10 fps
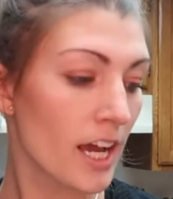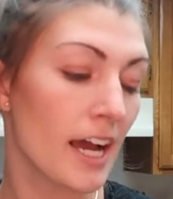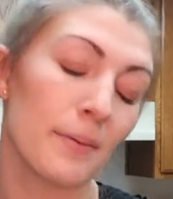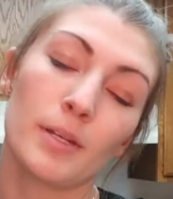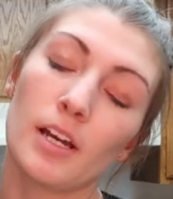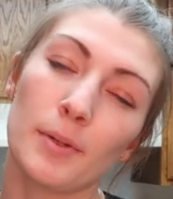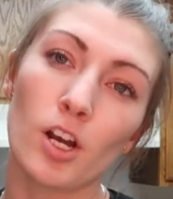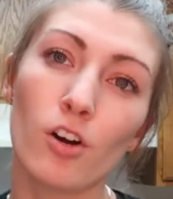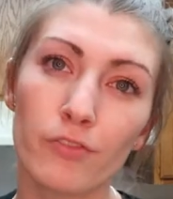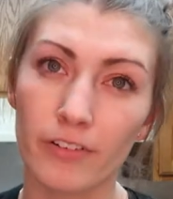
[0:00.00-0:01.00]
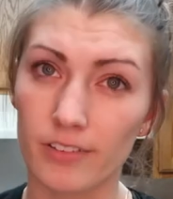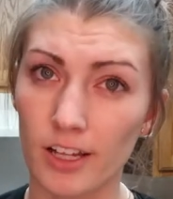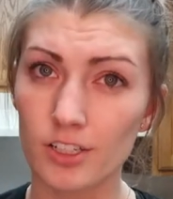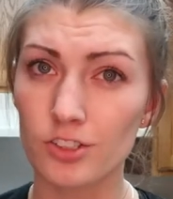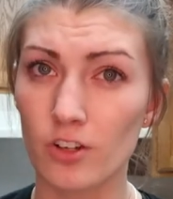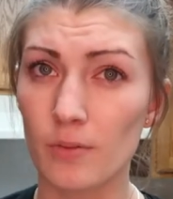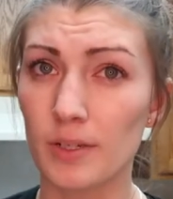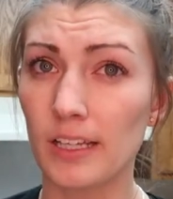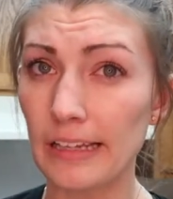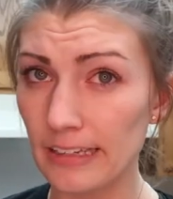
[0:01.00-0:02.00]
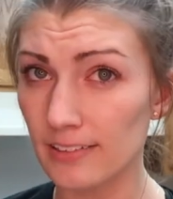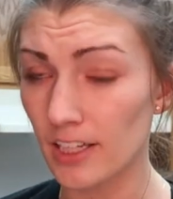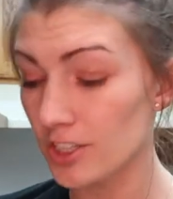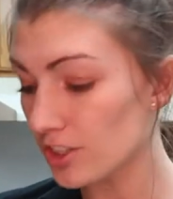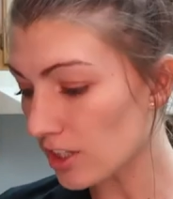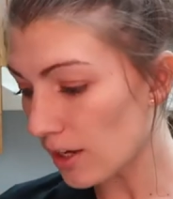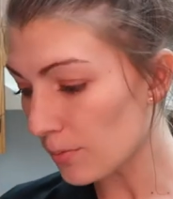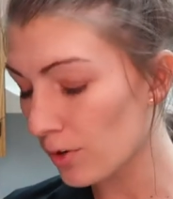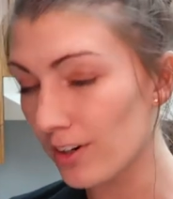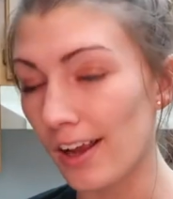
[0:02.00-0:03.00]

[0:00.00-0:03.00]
I've been coming home for lunch, so I've been eating lunch a lot more.